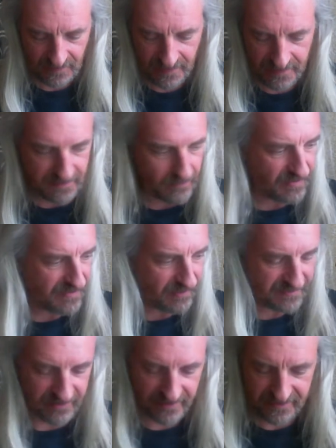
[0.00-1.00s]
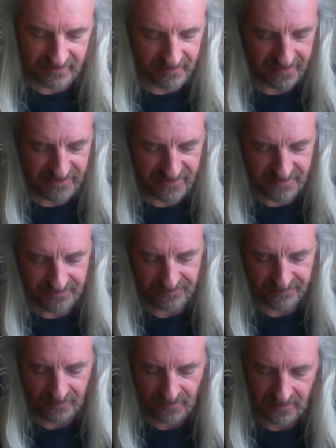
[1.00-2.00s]
Anyway, I digress.
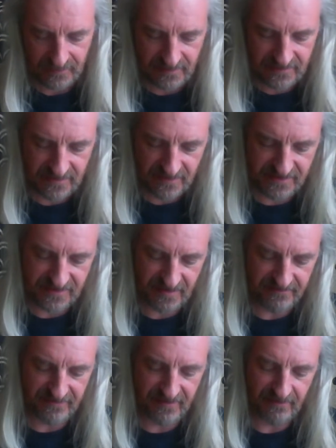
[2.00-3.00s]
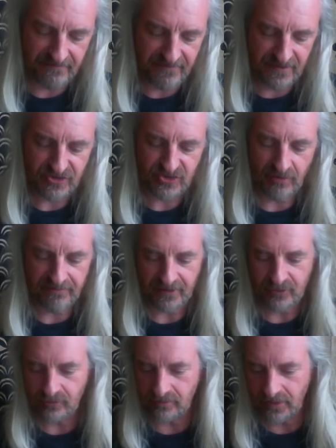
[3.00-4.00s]
So this is a
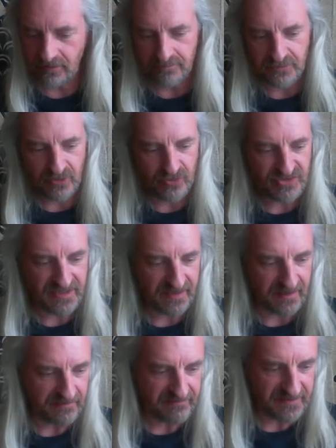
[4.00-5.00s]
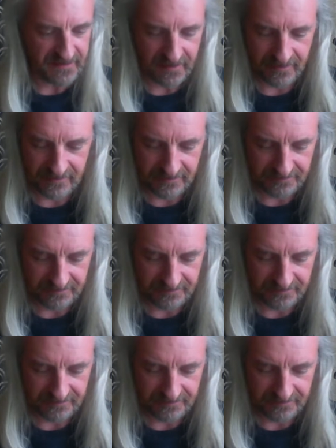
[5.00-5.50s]
philosophical musing video.